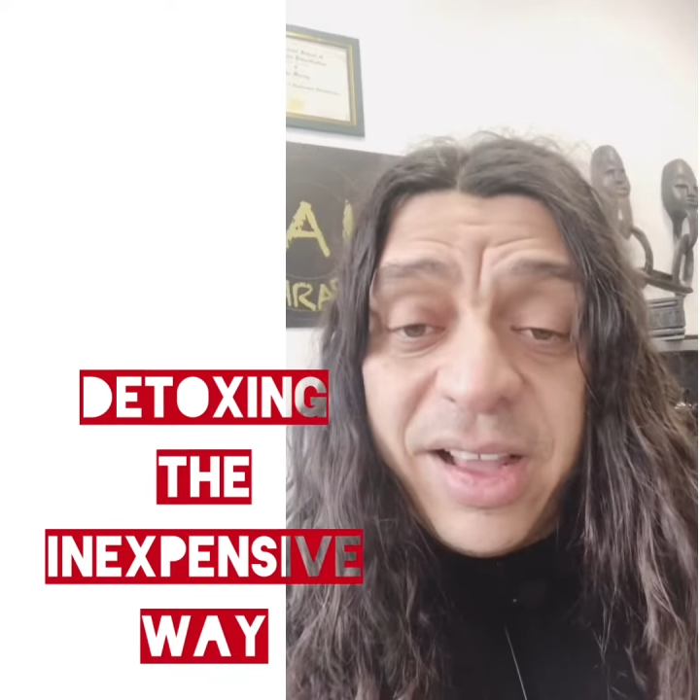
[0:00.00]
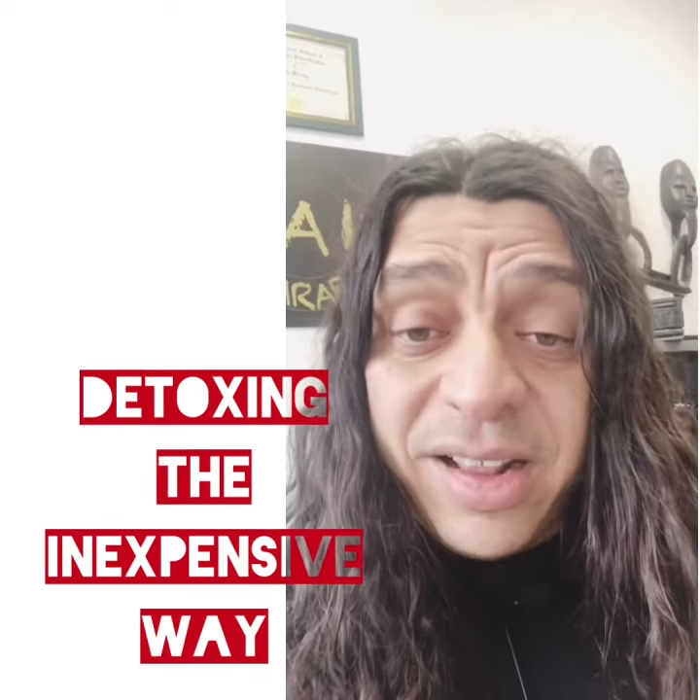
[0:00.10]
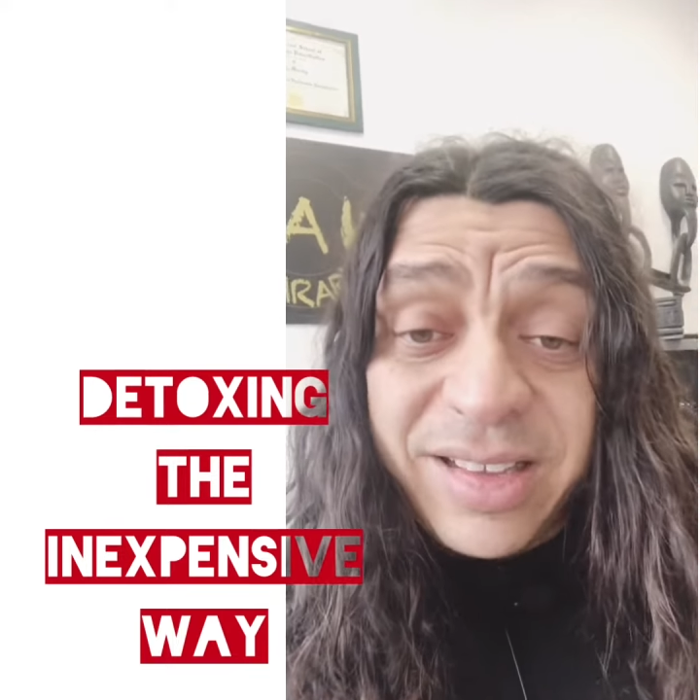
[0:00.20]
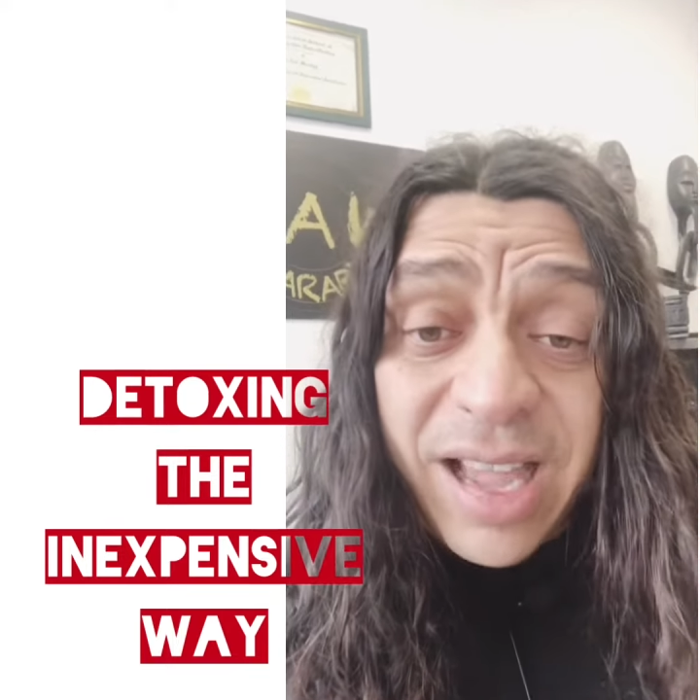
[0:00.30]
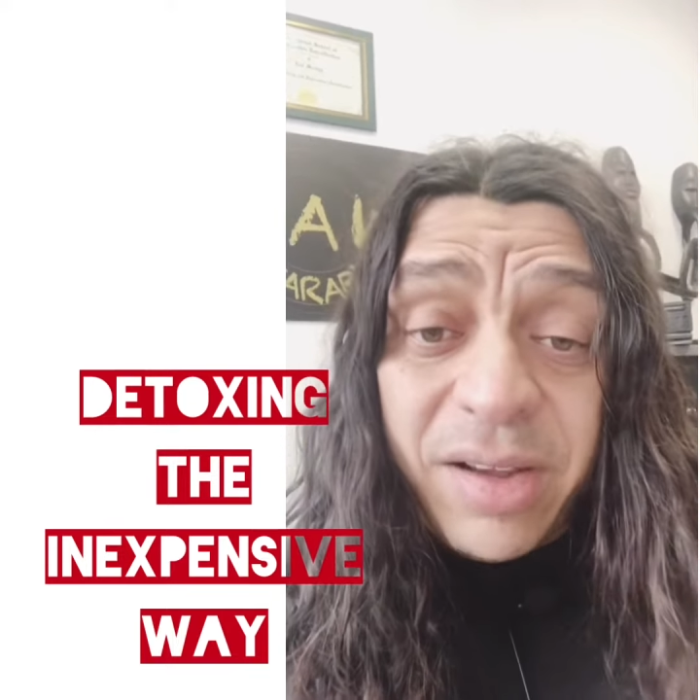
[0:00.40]

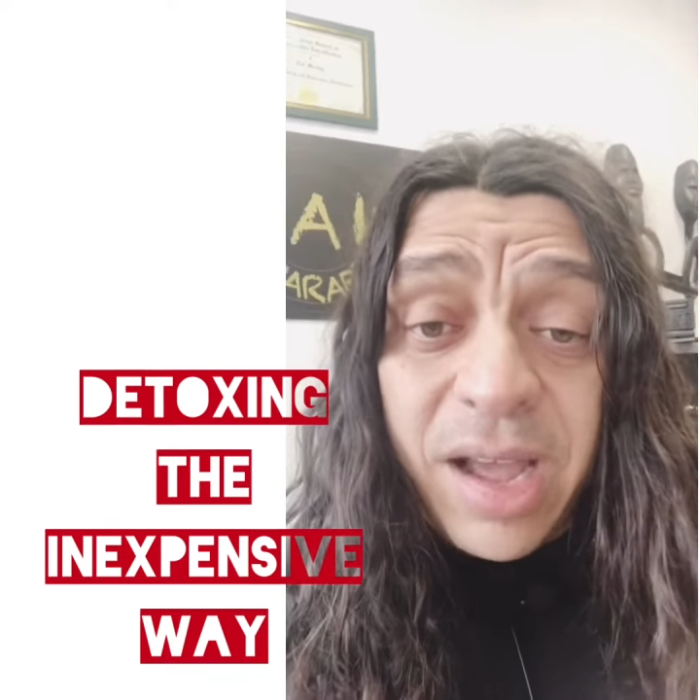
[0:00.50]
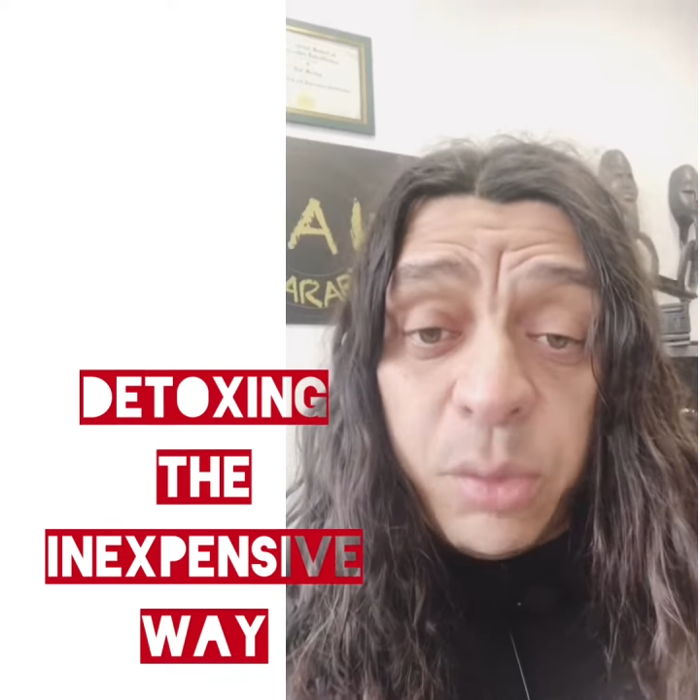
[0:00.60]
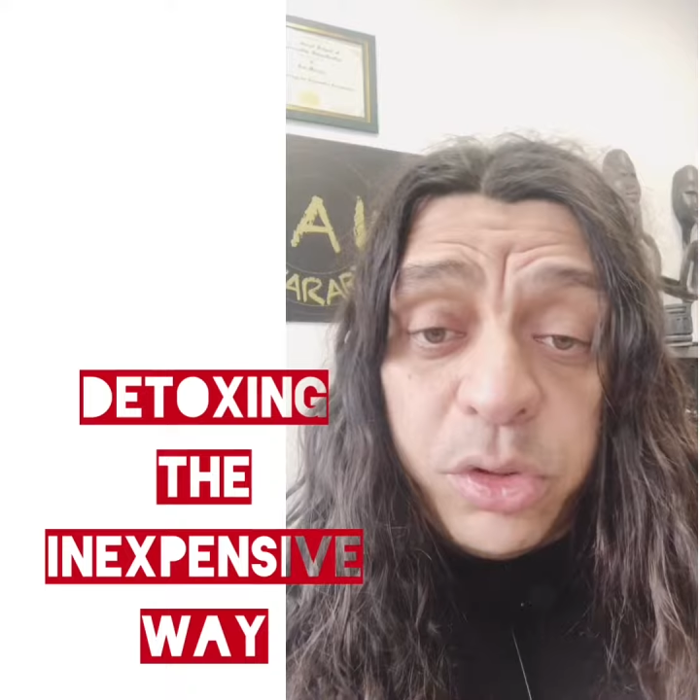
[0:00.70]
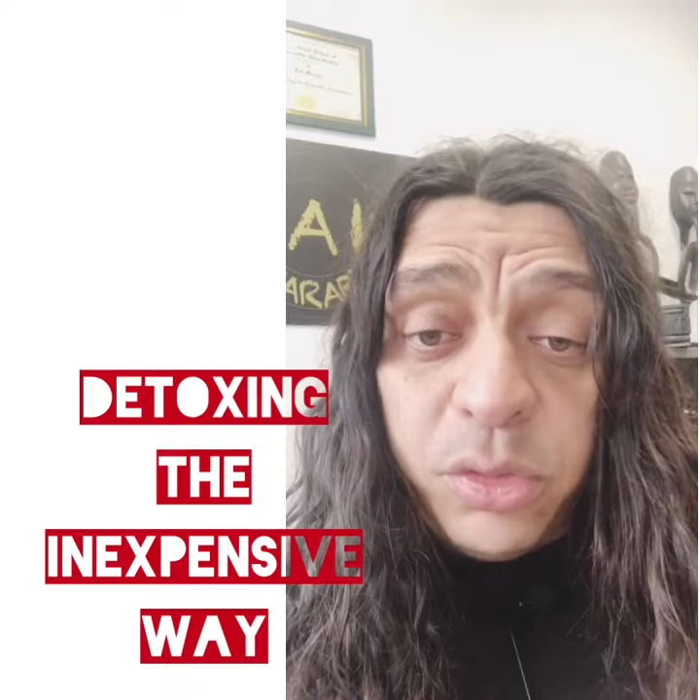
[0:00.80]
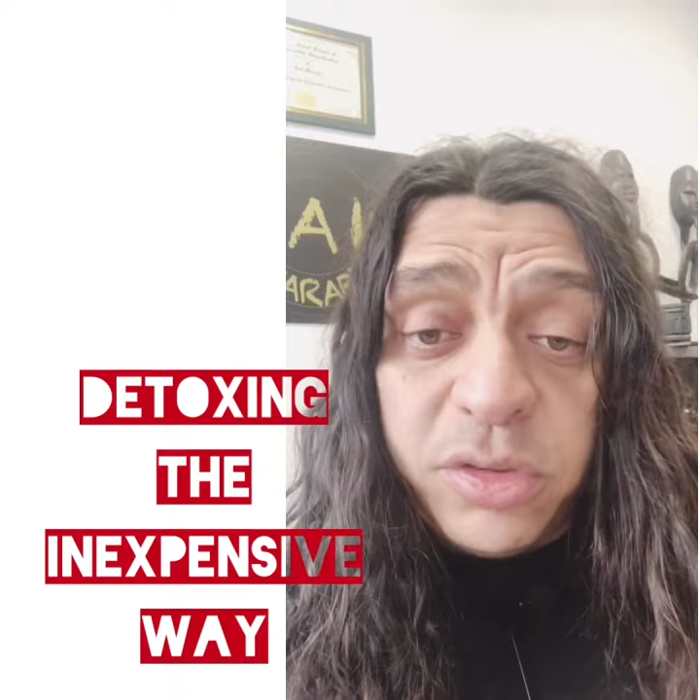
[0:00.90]
That's how I
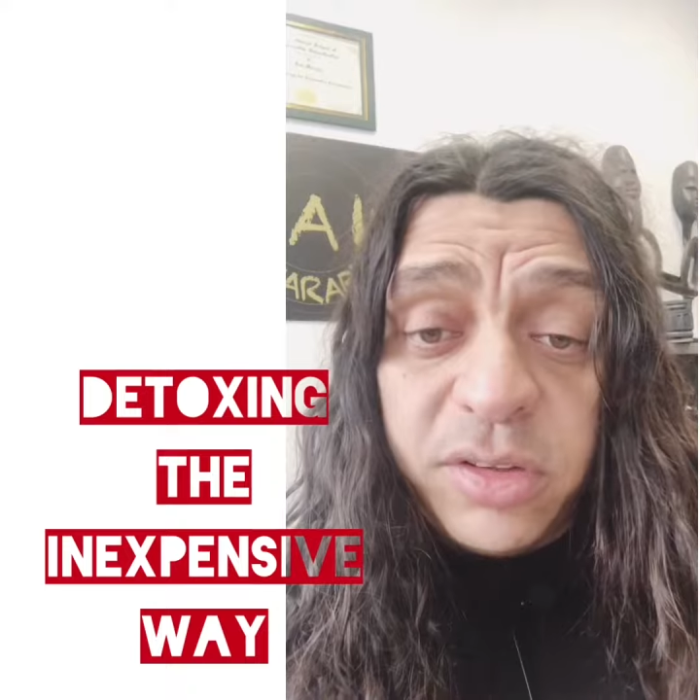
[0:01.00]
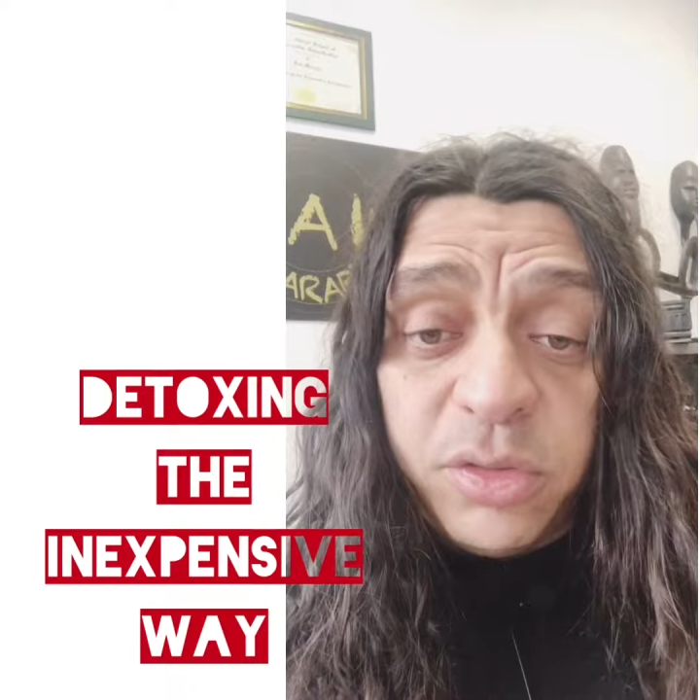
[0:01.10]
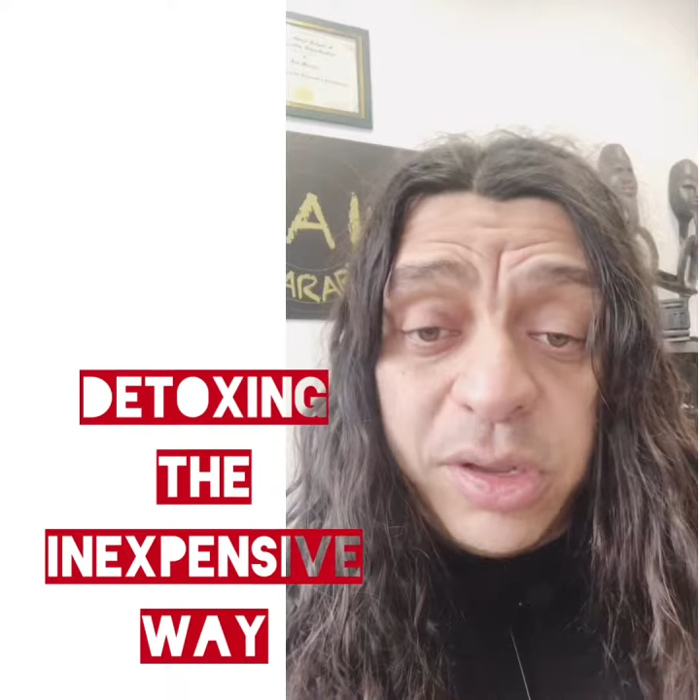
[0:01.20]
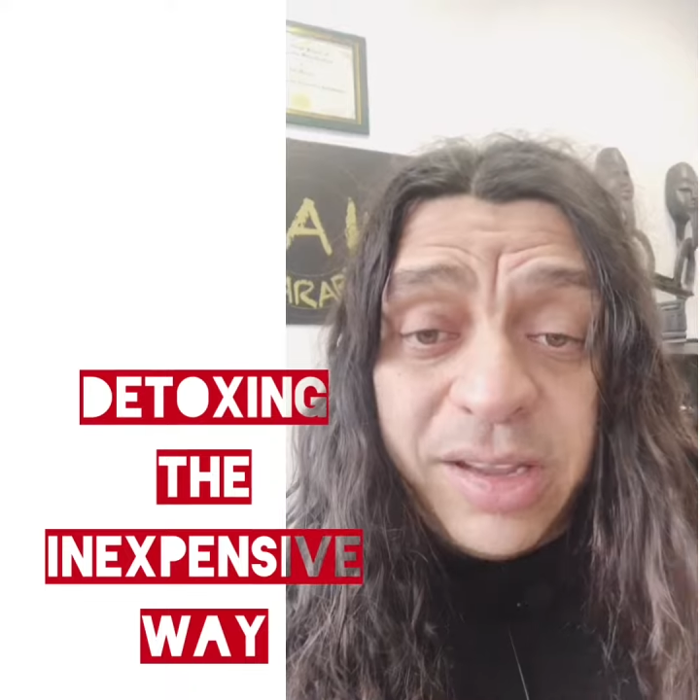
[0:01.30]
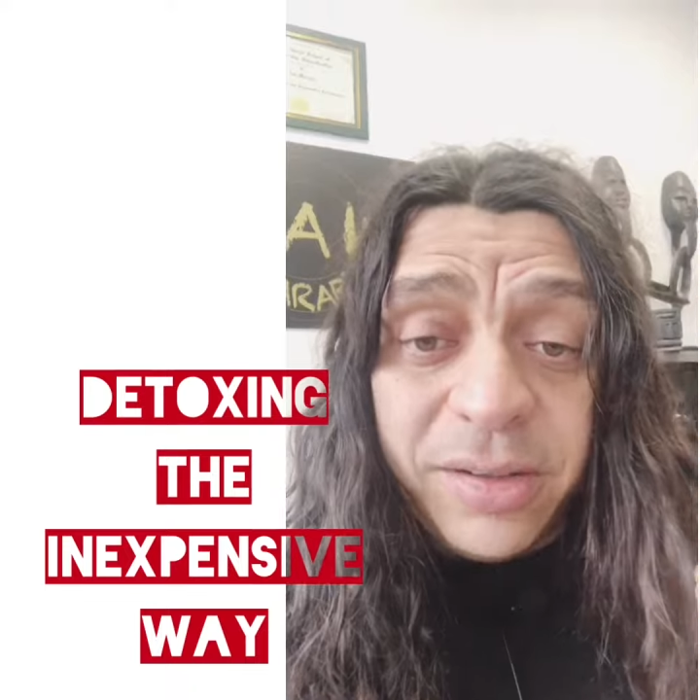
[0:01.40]
would use it
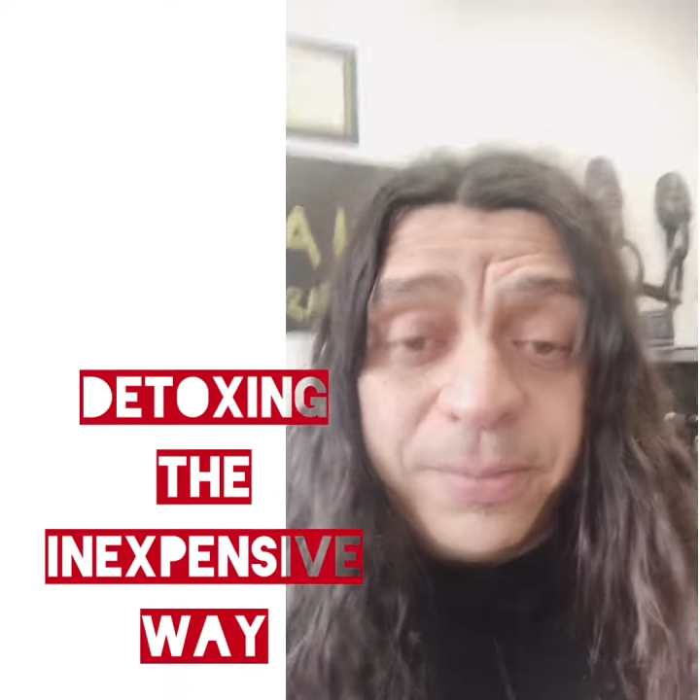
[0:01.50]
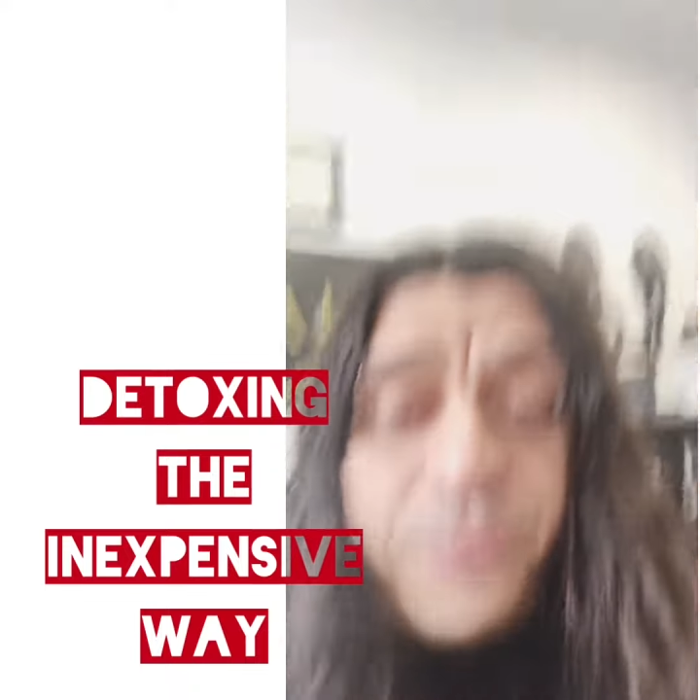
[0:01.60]
to heal.